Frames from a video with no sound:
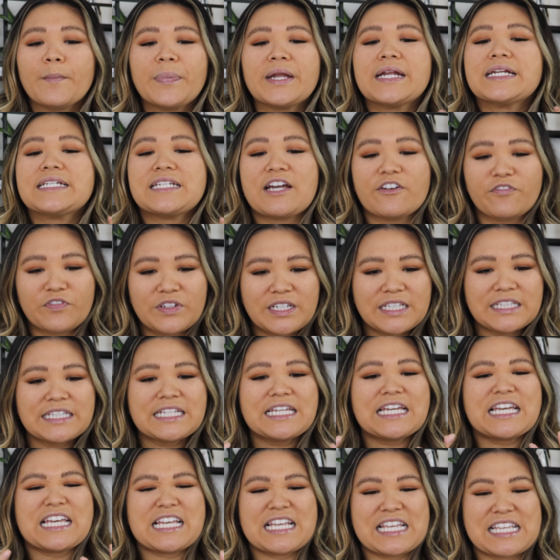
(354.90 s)
But it
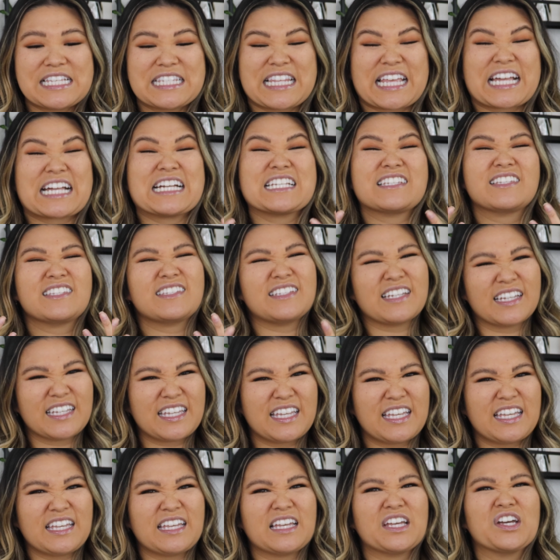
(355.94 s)
definitely is like a
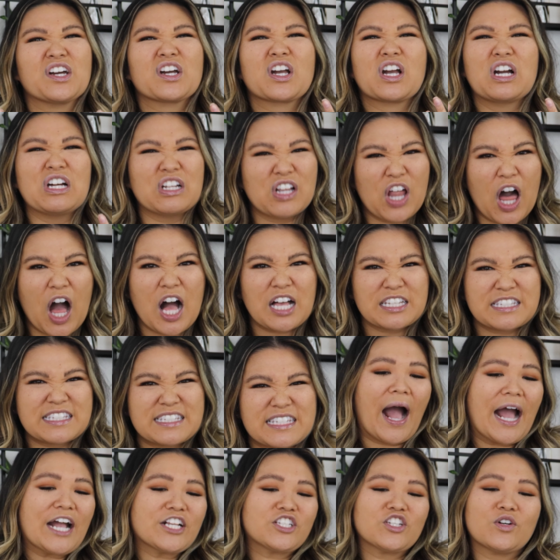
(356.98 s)
sticky gloss.
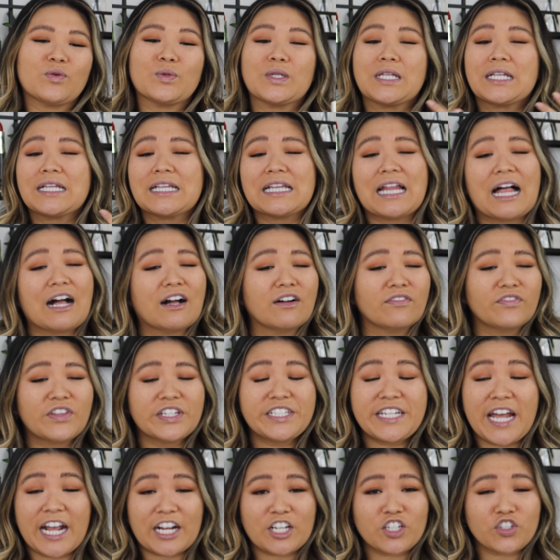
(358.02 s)
I don't love the
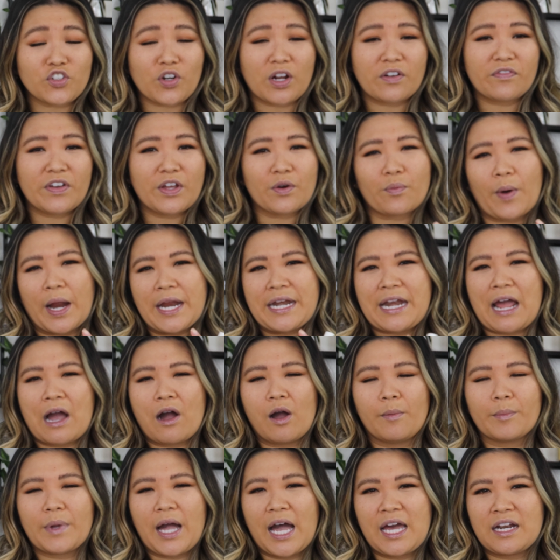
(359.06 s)
texture of it. Right now
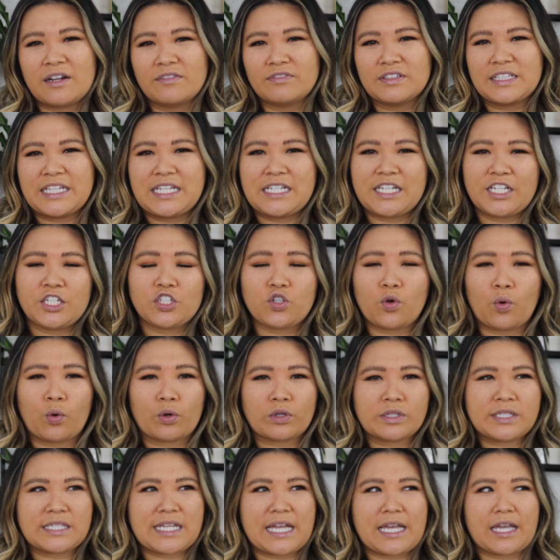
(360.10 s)
I'm kind of leaning
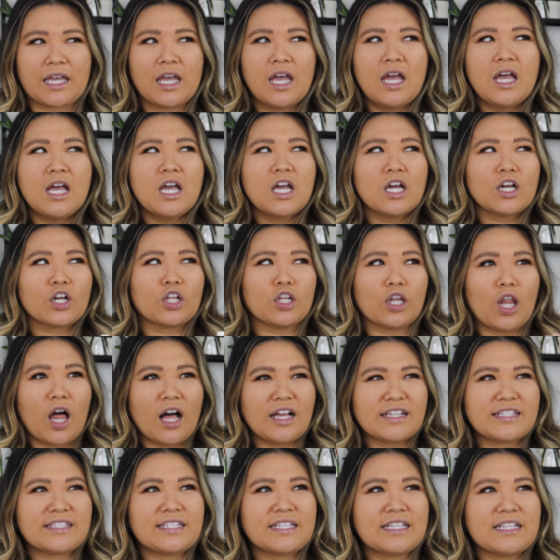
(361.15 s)
towards like
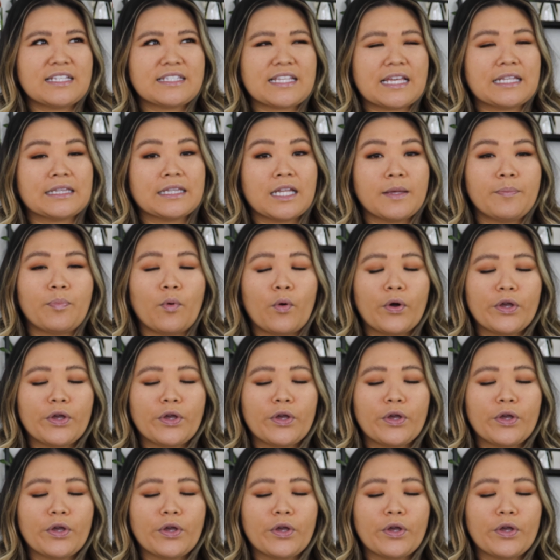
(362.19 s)
glosses and lip